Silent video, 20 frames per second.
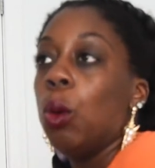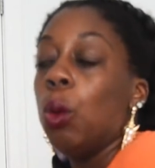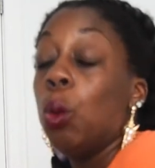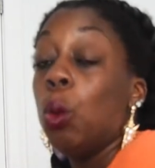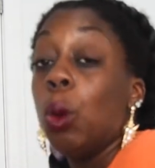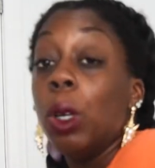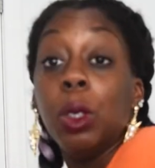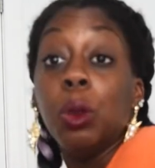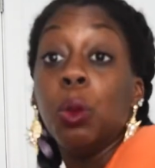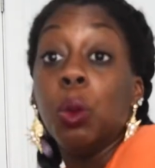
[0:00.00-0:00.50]

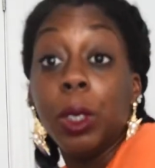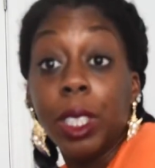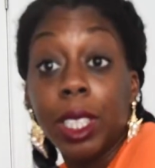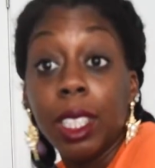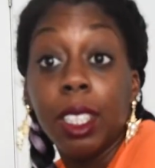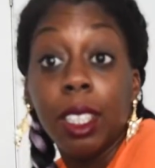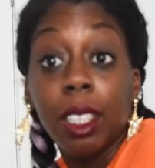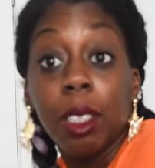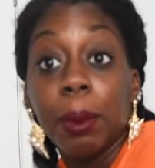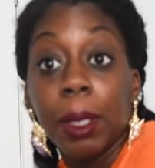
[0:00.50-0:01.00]
what we
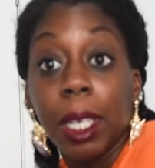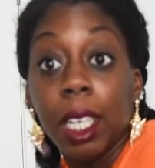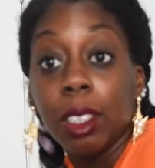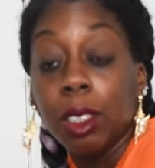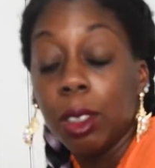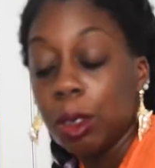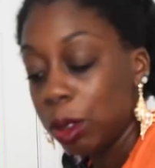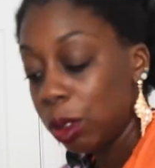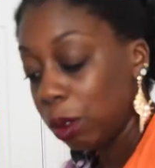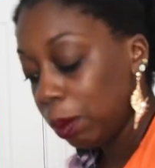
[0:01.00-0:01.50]
need back
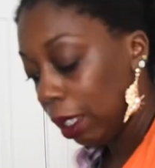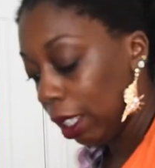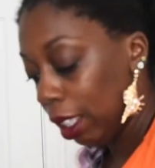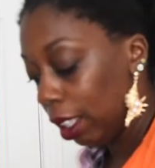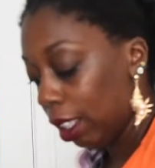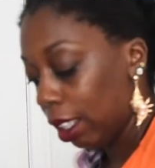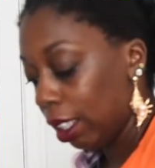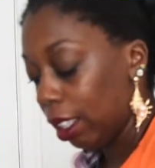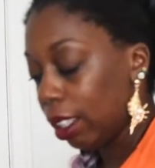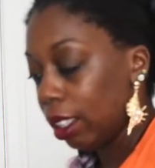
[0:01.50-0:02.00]
home.
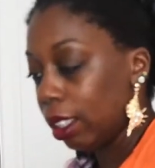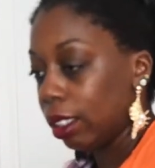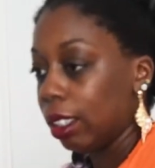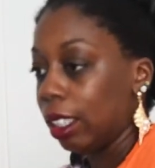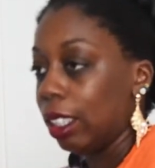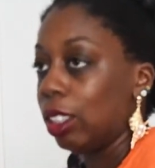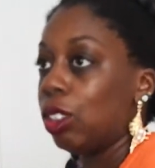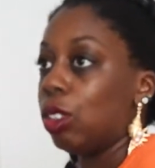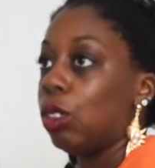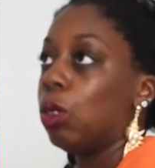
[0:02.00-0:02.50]
It is
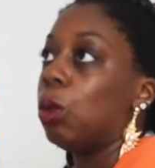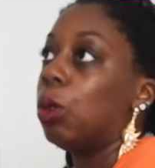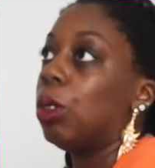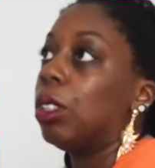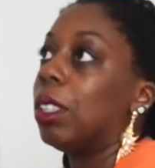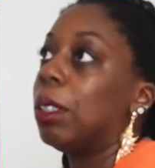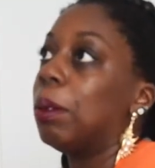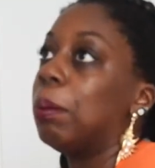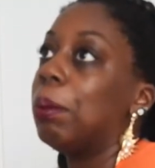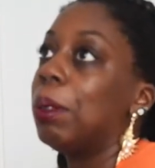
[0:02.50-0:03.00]
a store
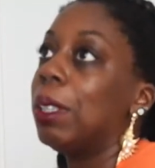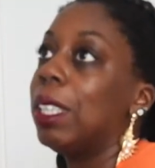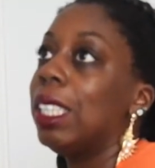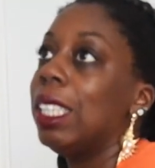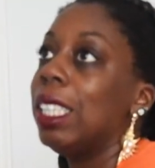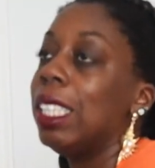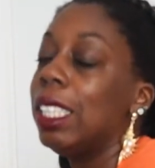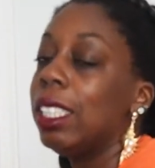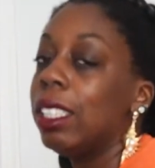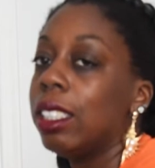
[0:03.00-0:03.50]

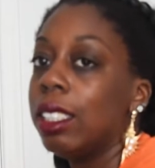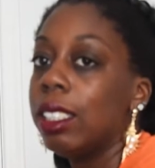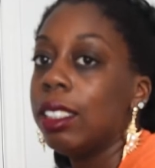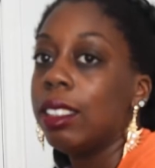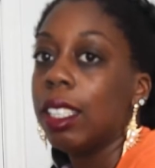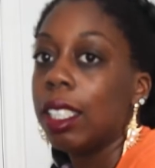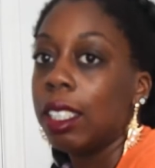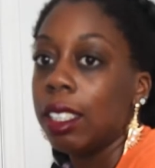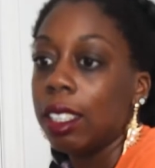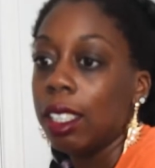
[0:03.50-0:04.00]
completely
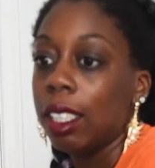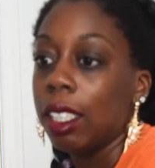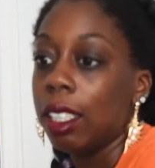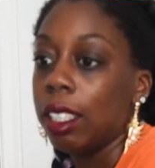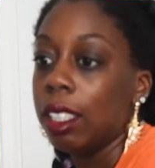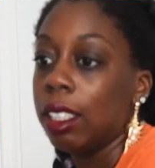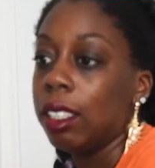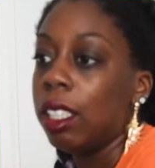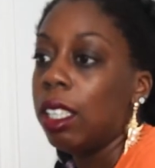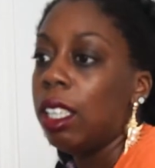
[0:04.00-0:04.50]

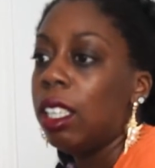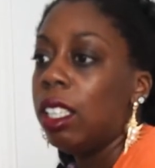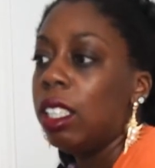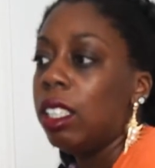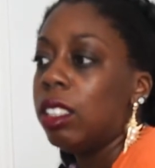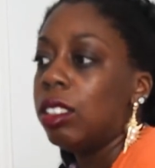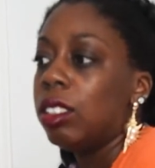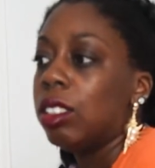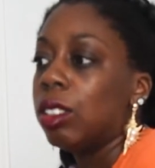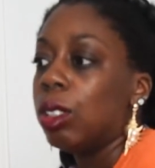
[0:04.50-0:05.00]
dedicated
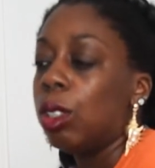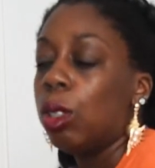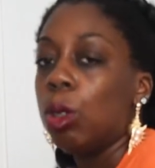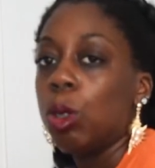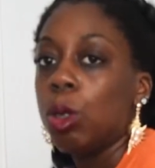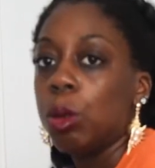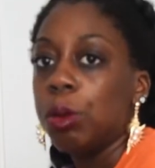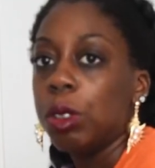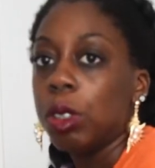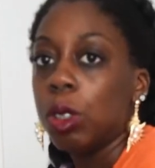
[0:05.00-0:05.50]
to
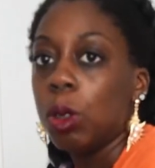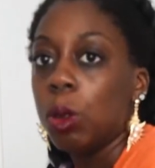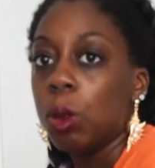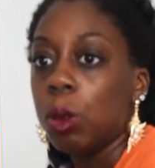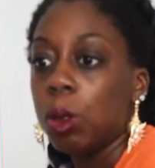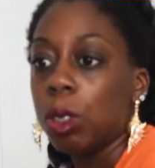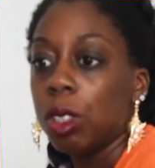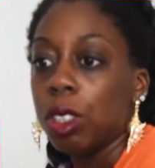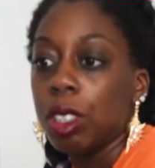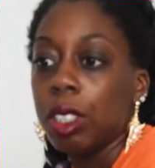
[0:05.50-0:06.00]
home
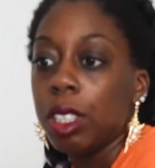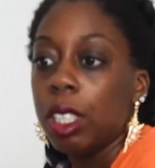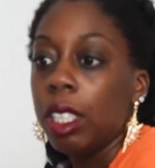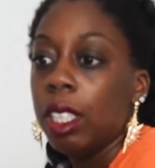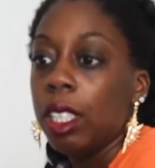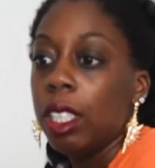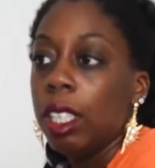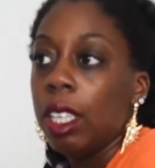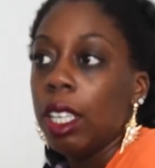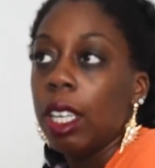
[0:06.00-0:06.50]
decor
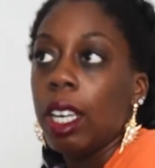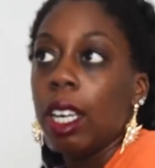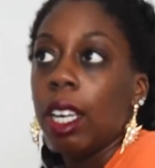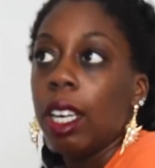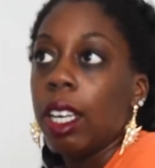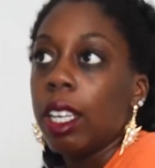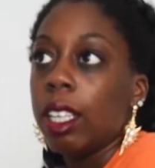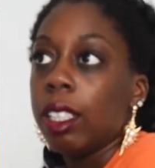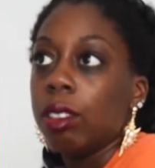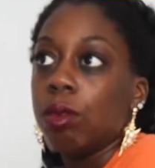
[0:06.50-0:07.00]

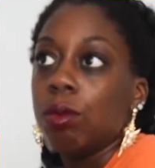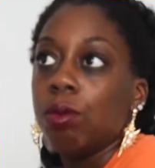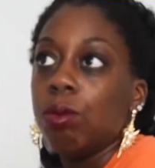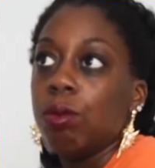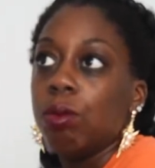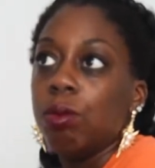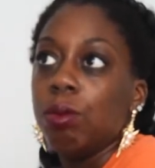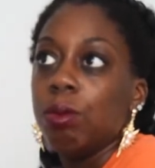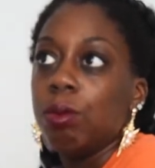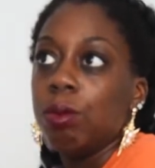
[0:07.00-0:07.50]

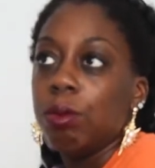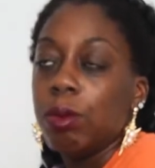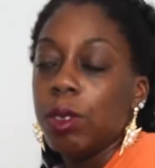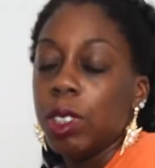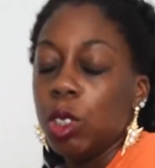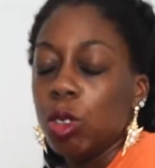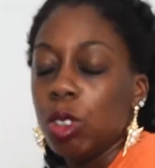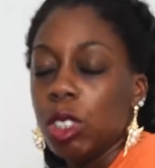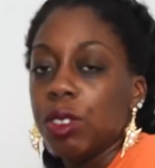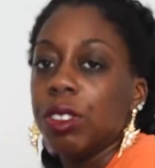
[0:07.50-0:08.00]

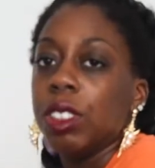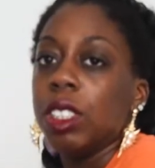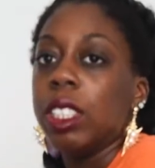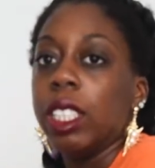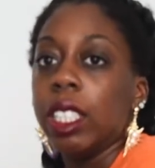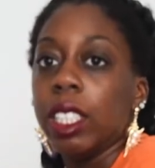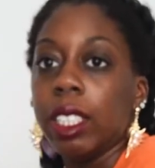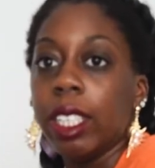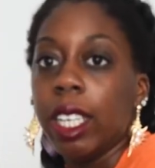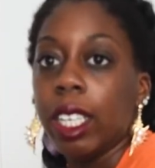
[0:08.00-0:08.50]
and useful
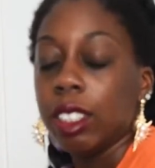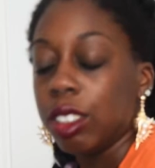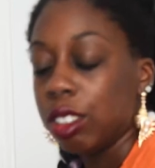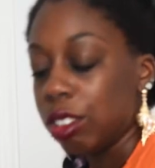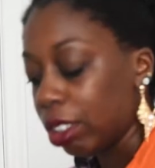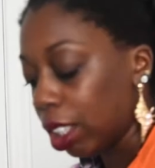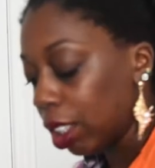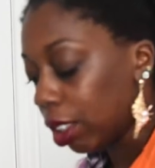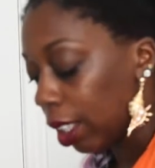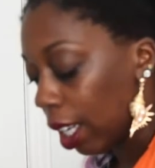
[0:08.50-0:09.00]
knickknacks
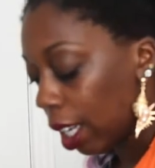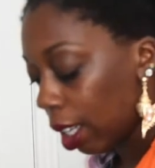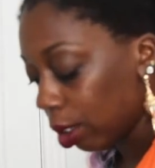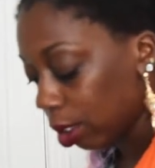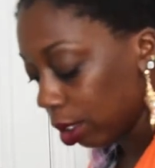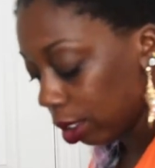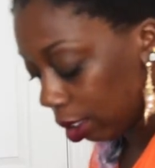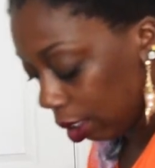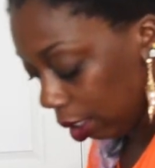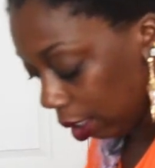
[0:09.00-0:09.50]
around the
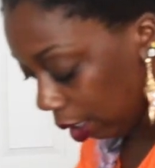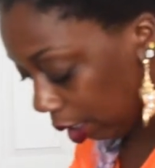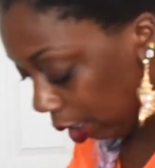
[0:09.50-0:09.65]
house.